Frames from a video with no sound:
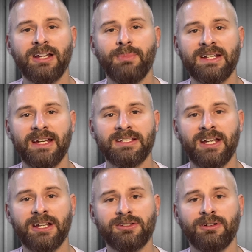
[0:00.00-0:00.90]
my
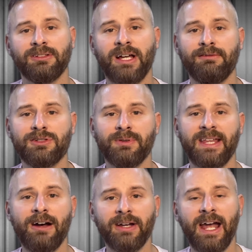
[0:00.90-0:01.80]
testosterone levels
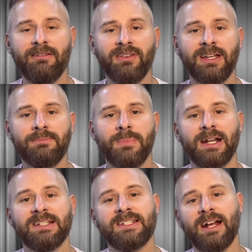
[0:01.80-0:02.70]
without caffeine, I
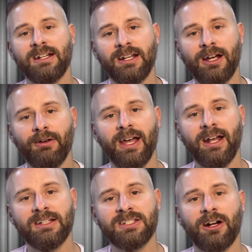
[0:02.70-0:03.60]
decided to go
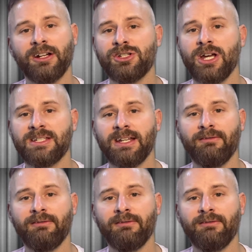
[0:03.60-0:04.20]
ahead and start ingesting